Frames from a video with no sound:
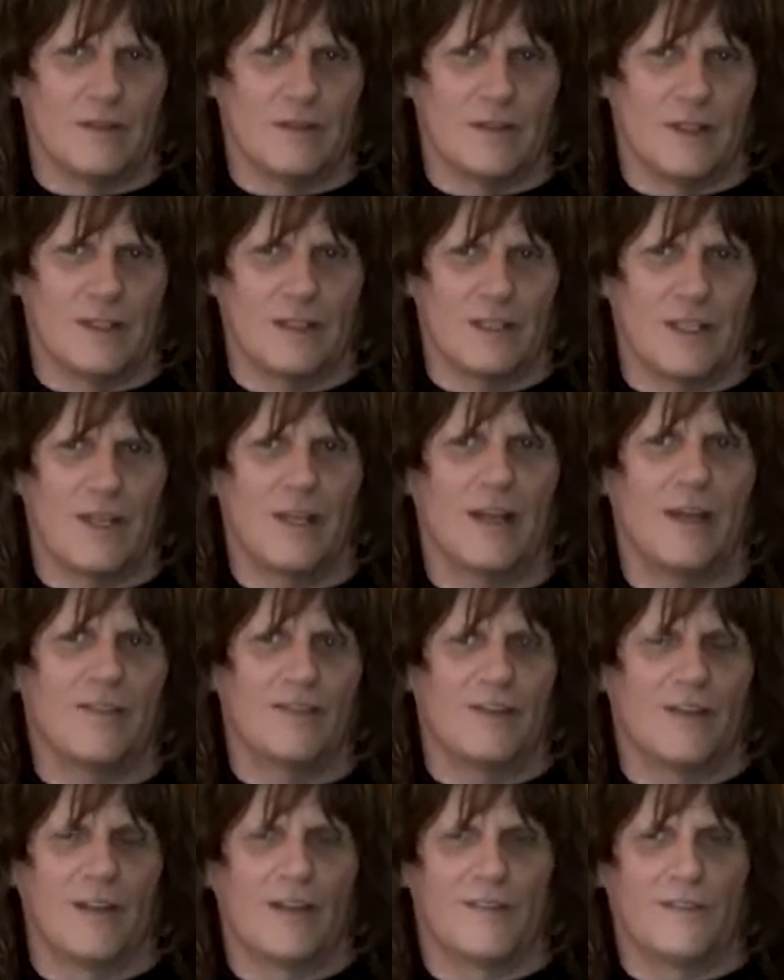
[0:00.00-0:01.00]
The
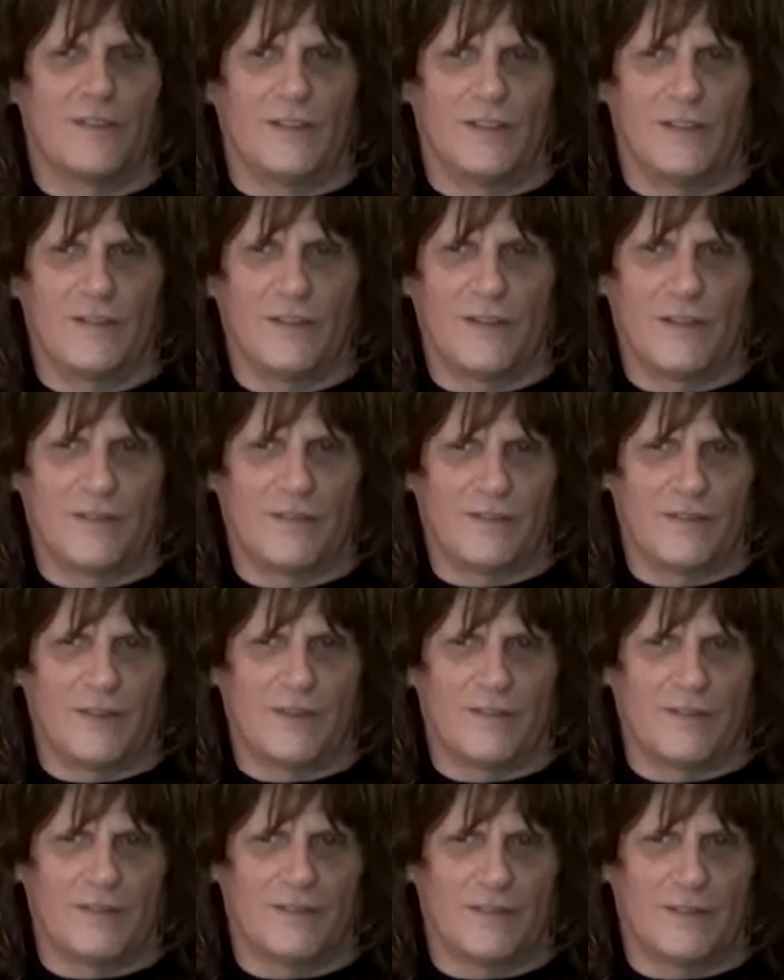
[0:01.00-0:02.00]
life that I've lived,
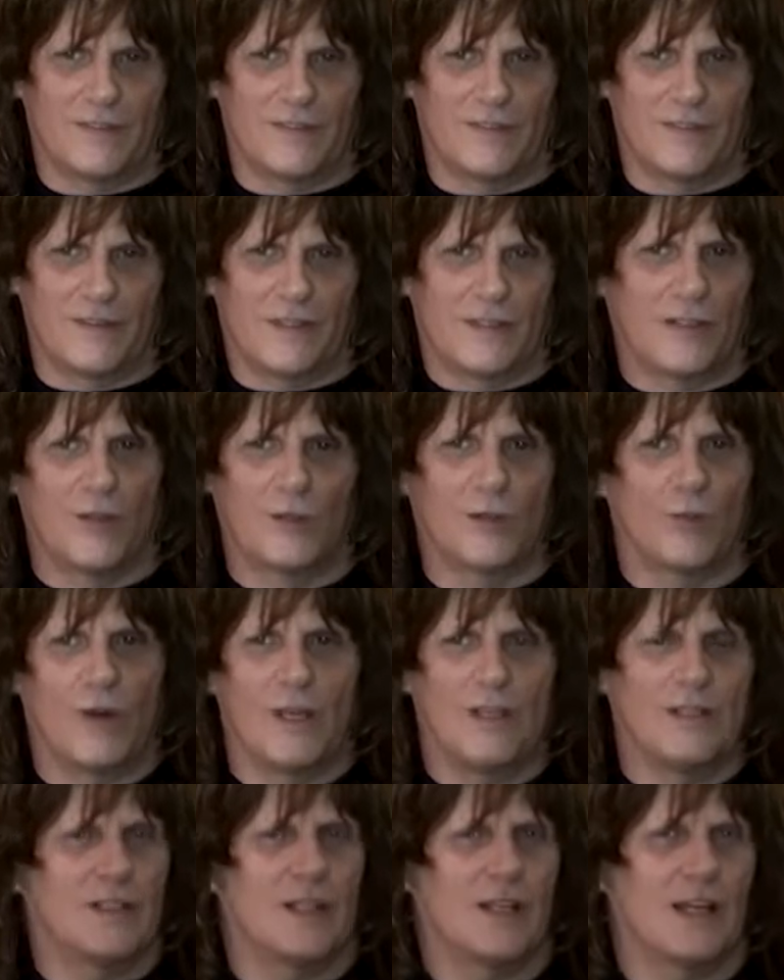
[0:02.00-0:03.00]
I couldn't
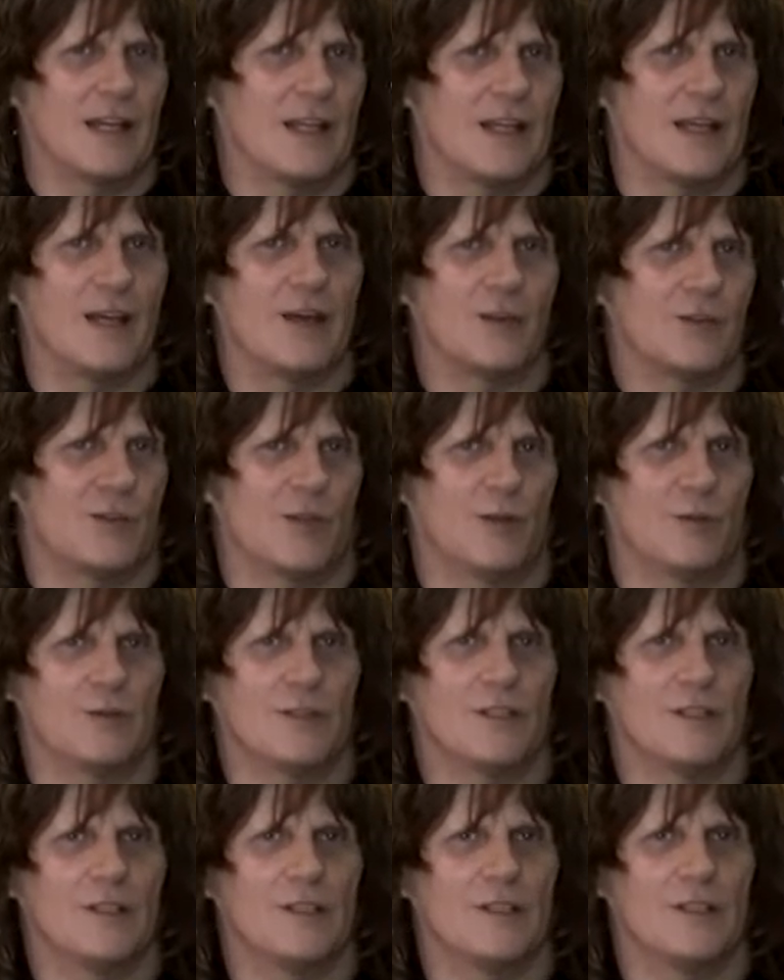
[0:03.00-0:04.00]
wait to get out of the house when I was
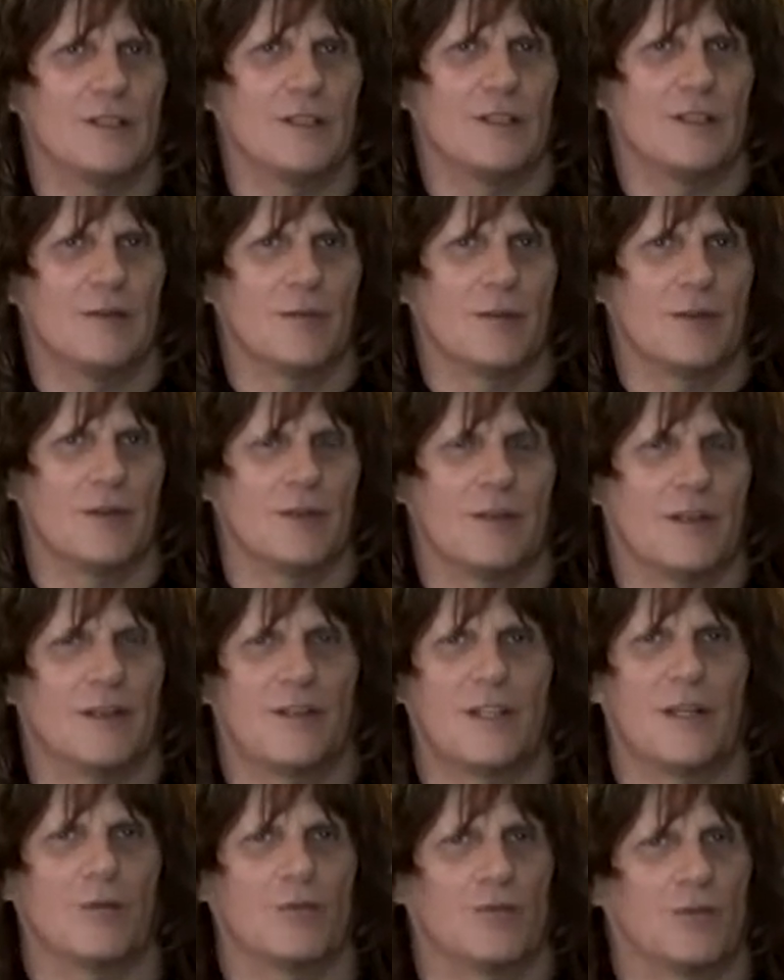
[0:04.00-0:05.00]
a kid. I mean, not
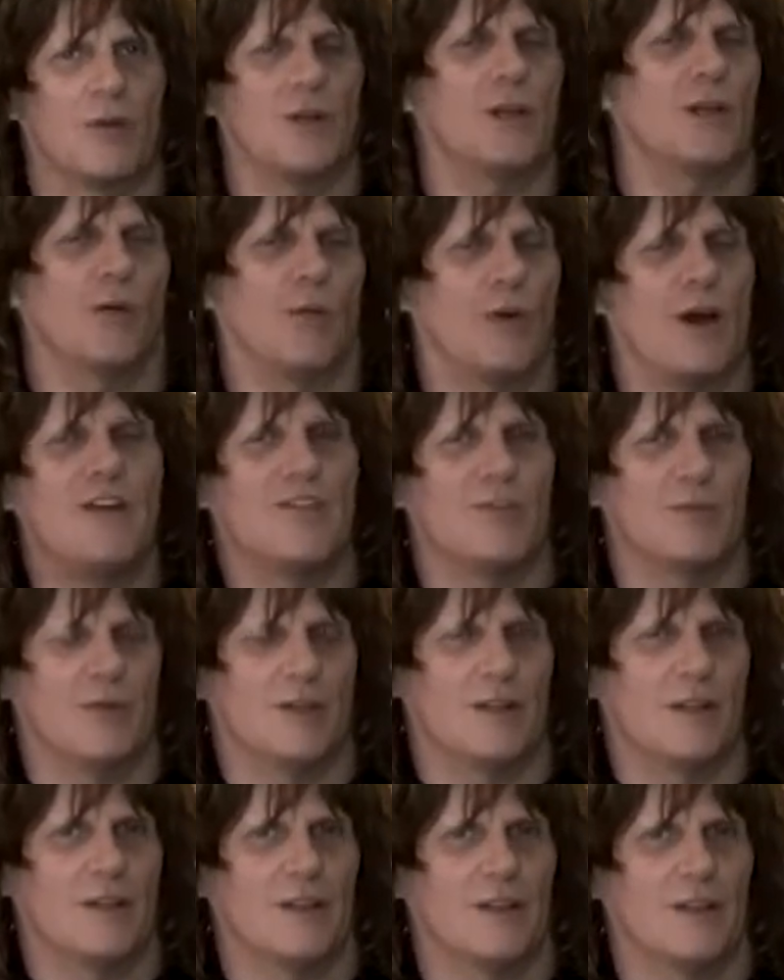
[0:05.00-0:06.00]
that I was running away from
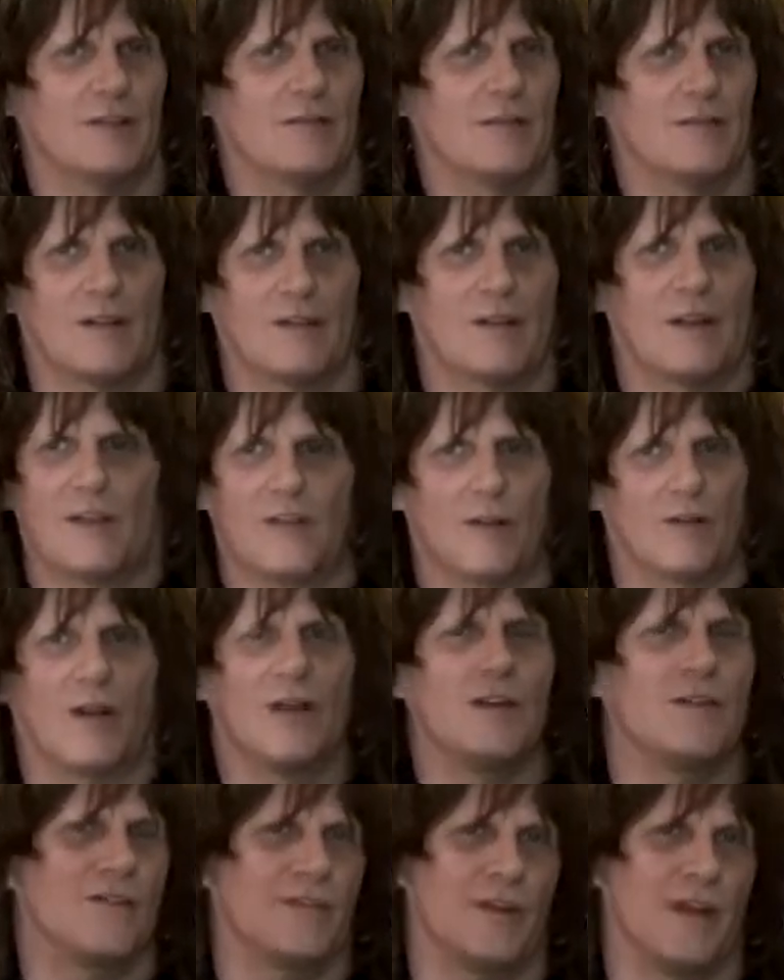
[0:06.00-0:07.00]
anything. I had a
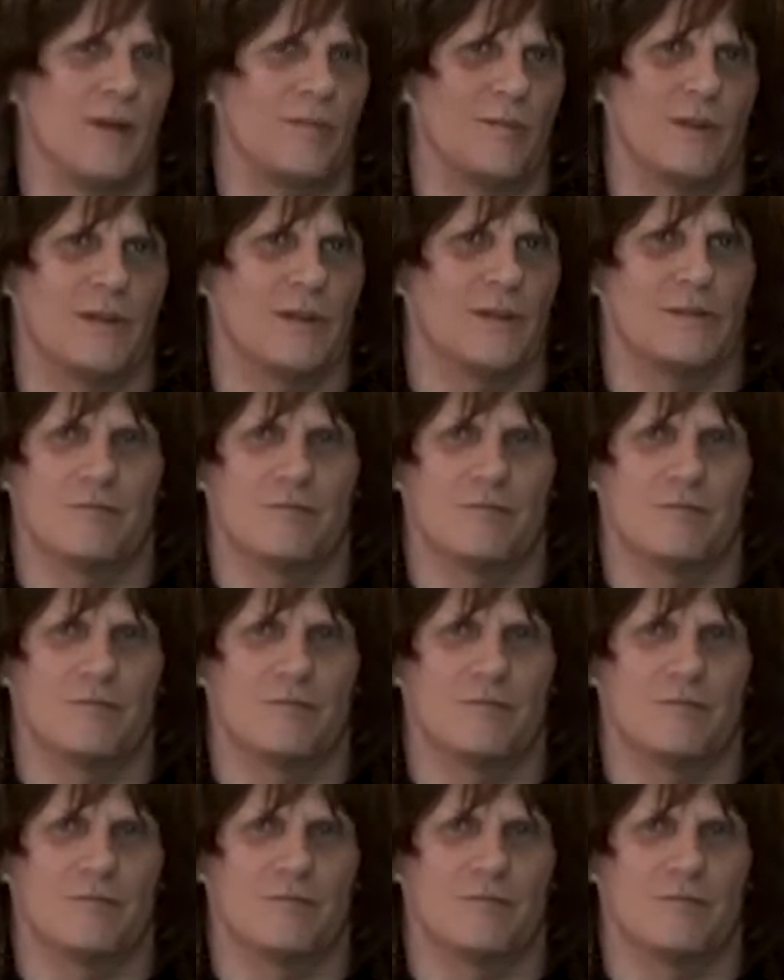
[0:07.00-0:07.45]
great family.